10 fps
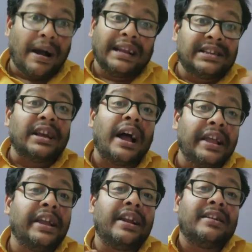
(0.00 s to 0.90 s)
by
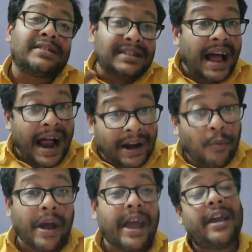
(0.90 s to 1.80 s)
sighing in a
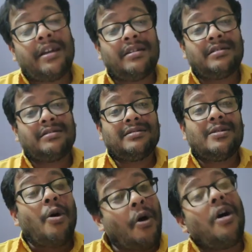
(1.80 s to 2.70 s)
sad way,
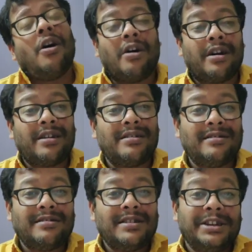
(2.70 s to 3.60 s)
or
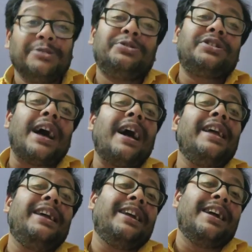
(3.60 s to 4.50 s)
you
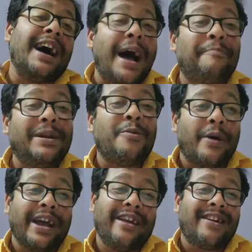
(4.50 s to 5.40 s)
sigh in a happy
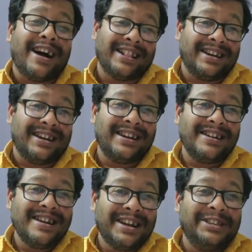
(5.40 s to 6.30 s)
way rather.
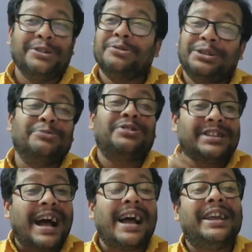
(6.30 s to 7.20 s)
You
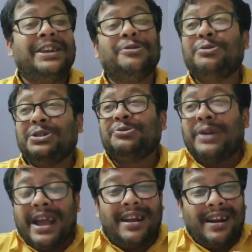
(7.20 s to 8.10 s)
sigh,
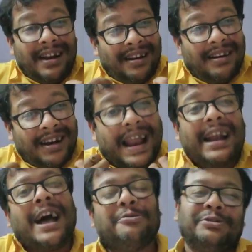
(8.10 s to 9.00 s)
you
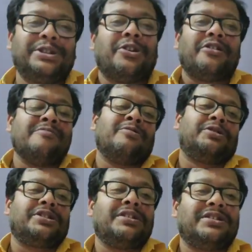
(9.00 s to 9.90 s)
let out your
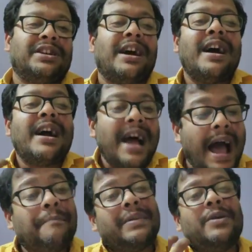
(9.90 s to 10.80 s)
emotions in a
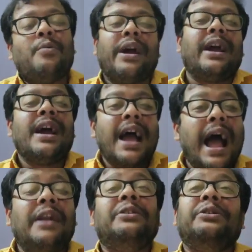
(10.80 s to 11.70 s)
happy way,
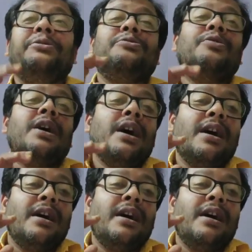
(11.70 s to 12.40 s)
and you